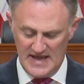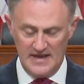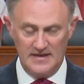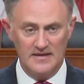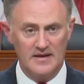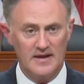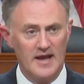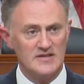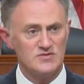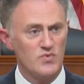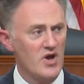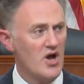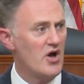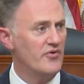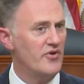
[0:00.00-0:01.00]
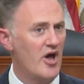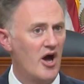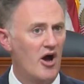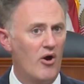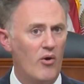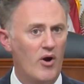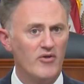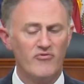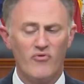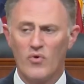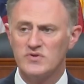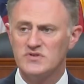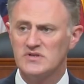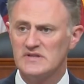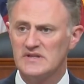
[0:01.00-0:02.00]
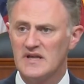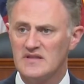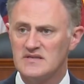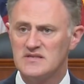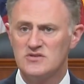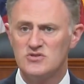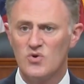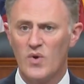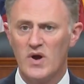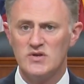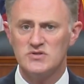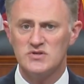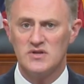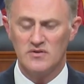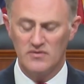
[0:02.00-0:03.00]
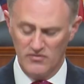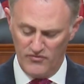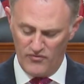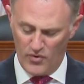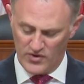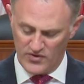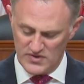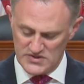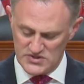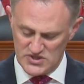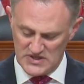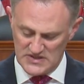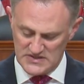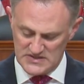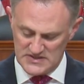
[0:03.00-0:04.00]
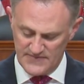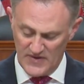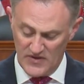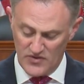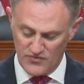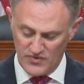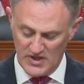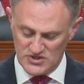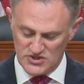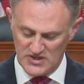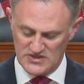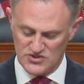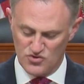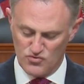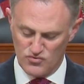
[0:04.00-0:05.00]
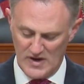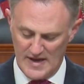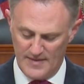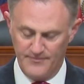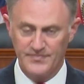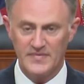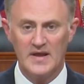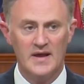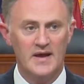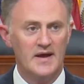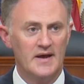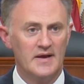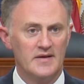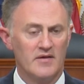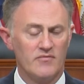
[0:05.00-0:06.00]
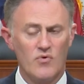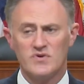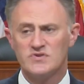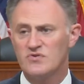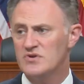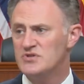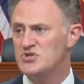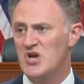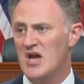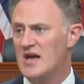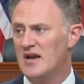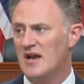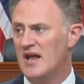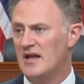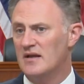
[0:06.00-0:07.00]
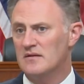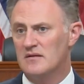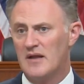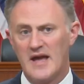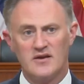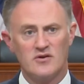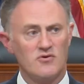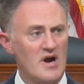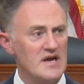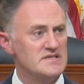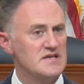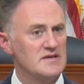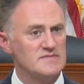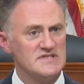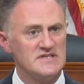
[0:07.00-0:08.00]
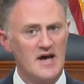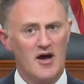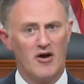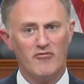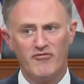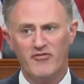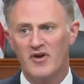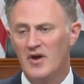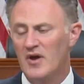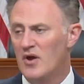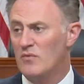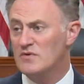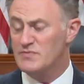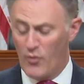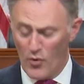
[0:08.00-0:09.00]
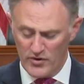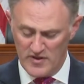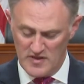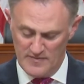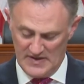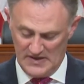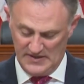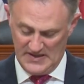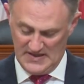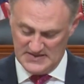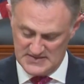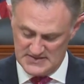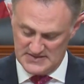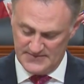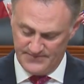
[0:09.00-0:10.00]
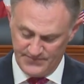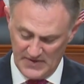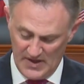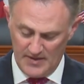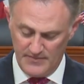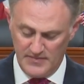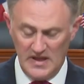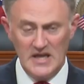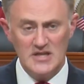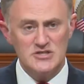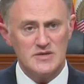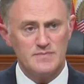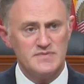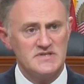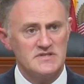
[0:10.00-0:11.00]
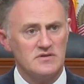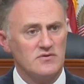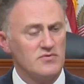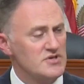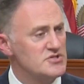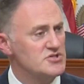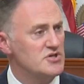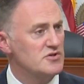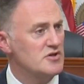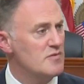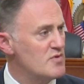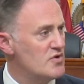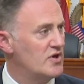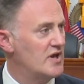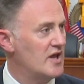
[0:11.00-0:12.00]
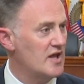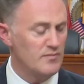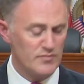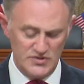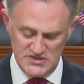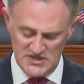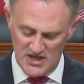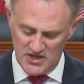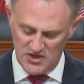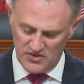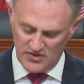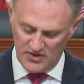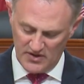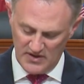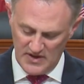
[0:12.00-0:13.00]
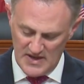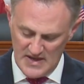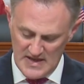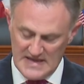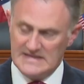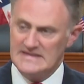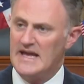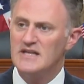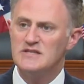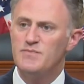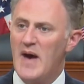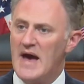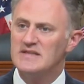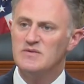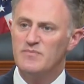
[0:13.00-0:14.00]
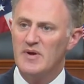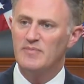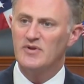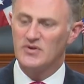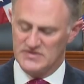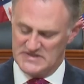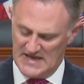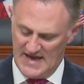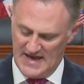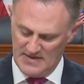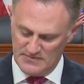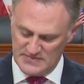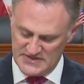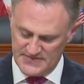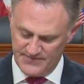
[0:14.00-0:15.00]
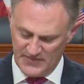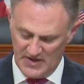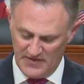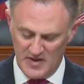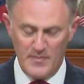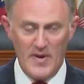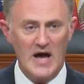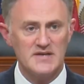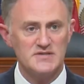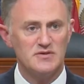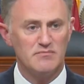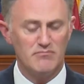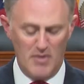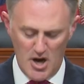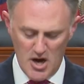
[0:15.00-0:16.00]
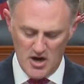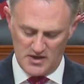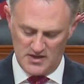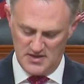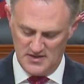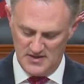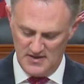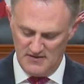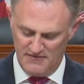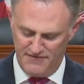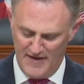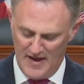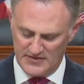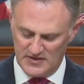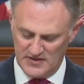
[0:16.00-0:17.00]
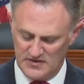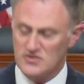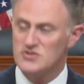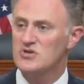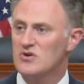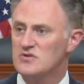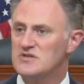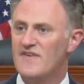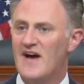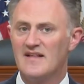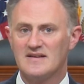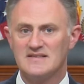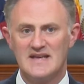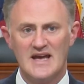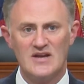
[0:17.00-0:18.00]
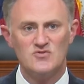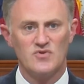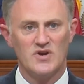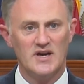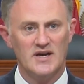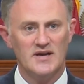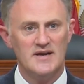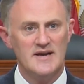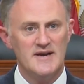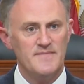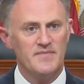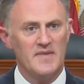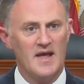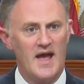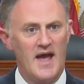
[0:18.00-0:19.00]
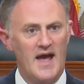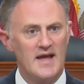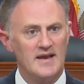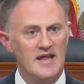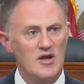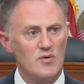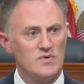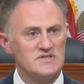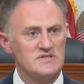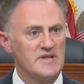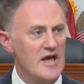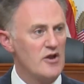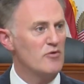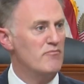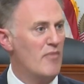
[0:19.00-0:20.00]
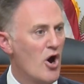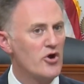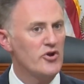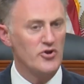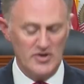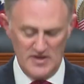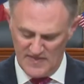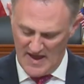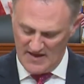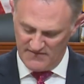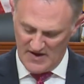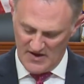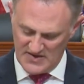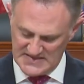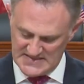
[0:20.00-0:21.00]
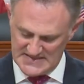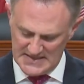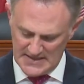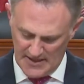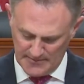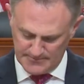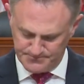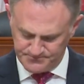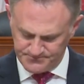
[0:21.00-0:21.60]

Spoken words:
And as we all know, unfortunately, the situation for Christians in the region is grim. Of course, Christianity, like Christ himself, was born in the Middle East. Egypt's Christian community in particular dates back to biblical times. The Apostle Mark founded the Church of Alexandria, and he was later martyred in that very city.